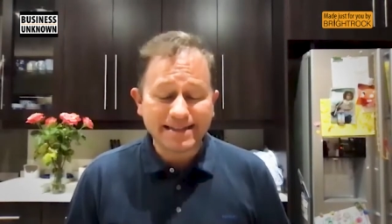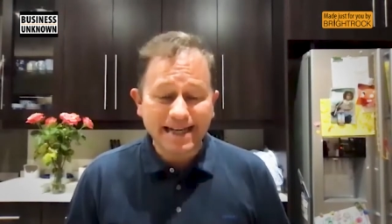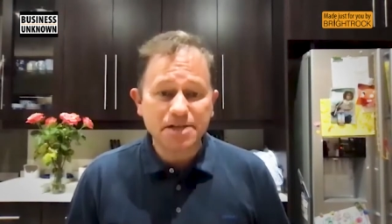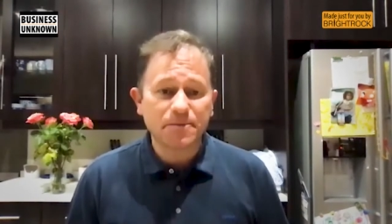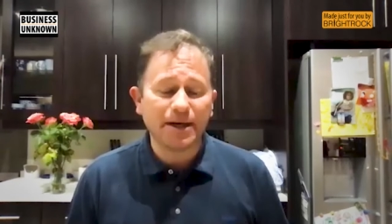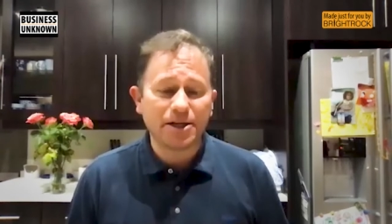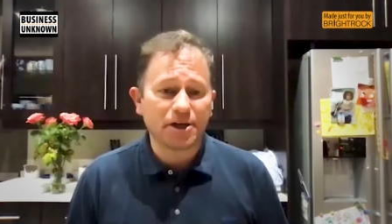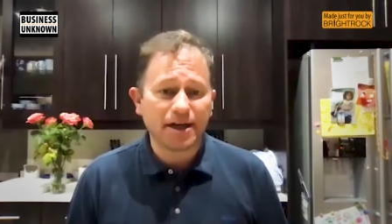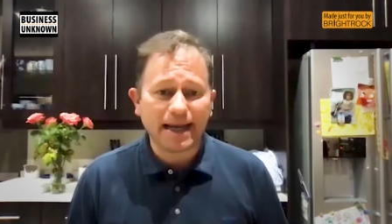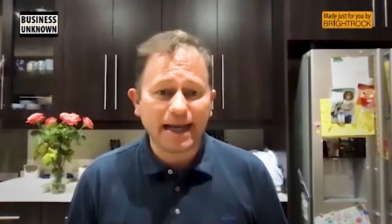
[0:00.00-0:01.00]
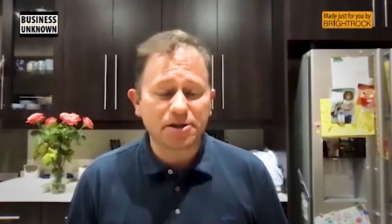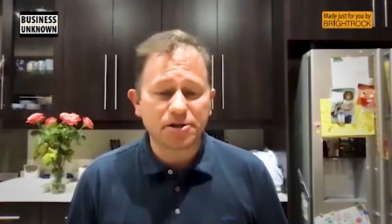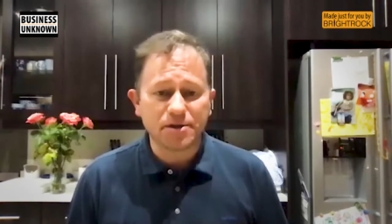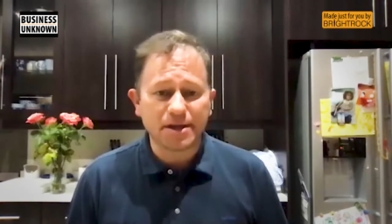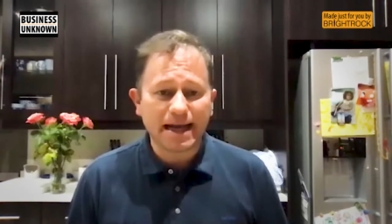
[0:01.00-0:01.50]
desperately trying to get
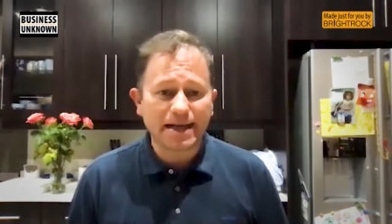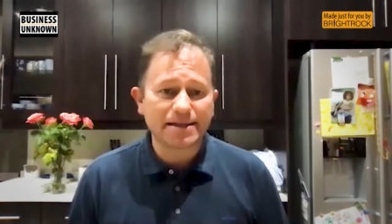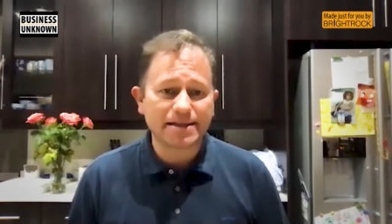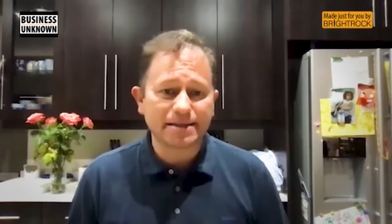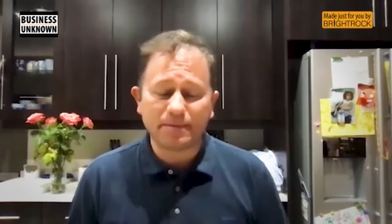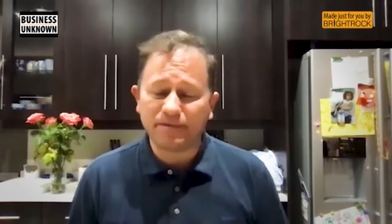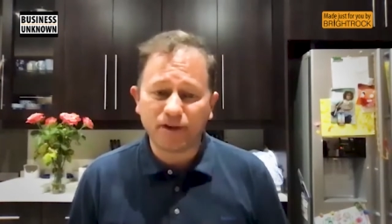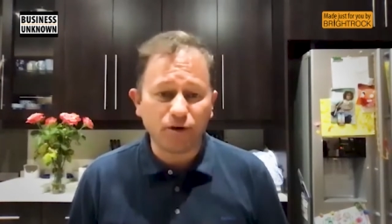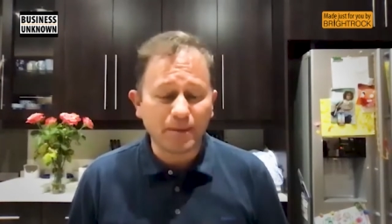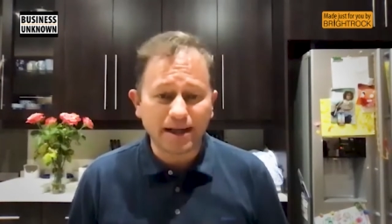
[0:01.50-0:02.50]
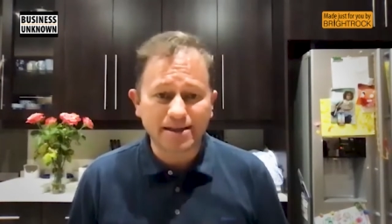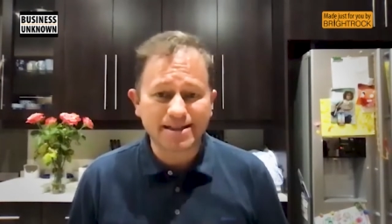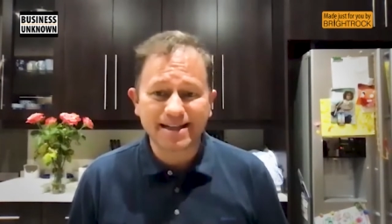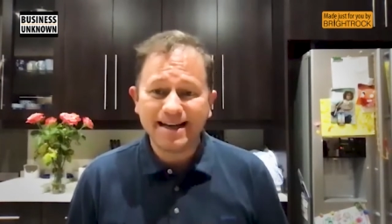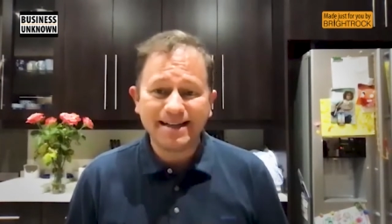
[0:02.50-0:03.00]
through the next few
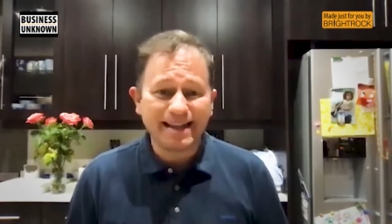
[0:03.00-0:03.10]
months,